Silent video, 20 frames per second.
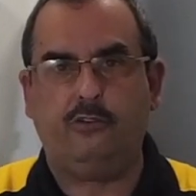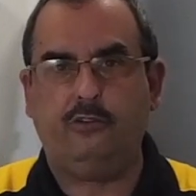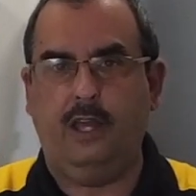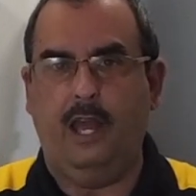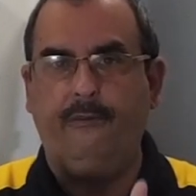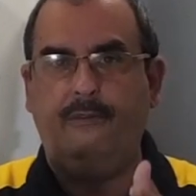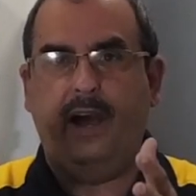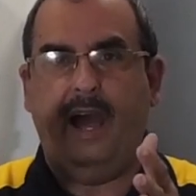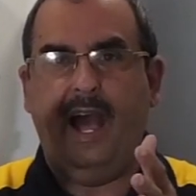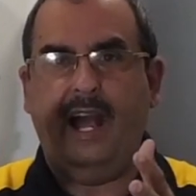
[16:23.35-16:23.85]
They
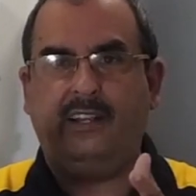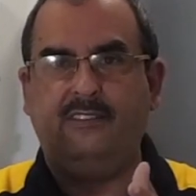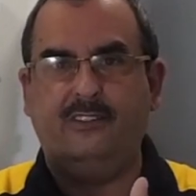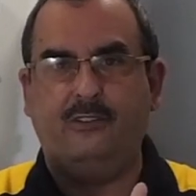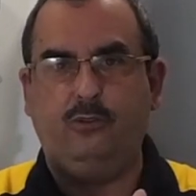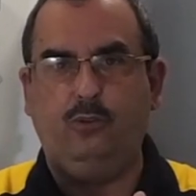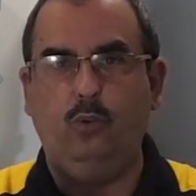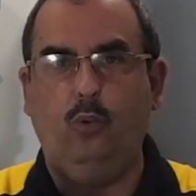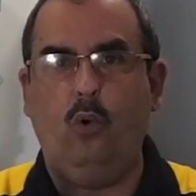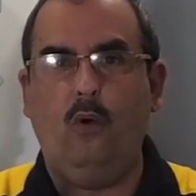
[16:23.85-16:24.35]
have access
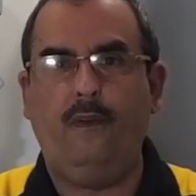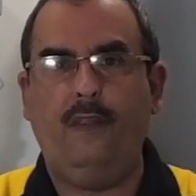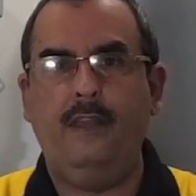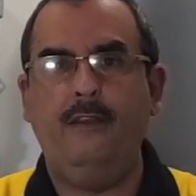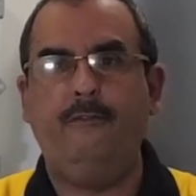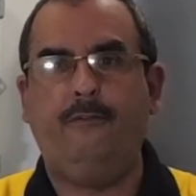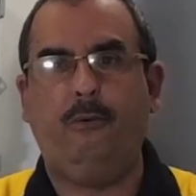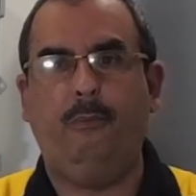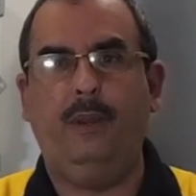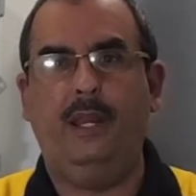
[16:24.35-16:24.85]
to all the
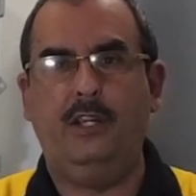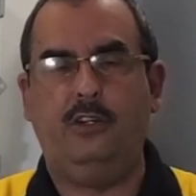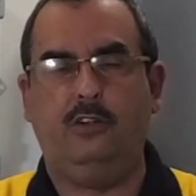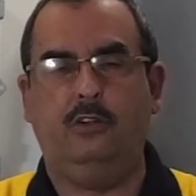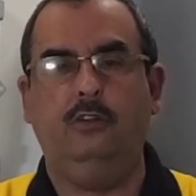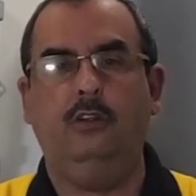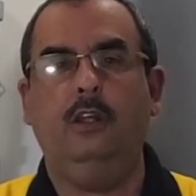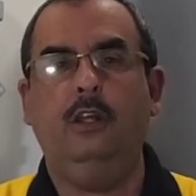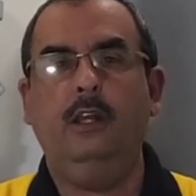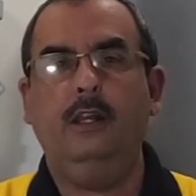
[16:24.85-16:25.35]
information.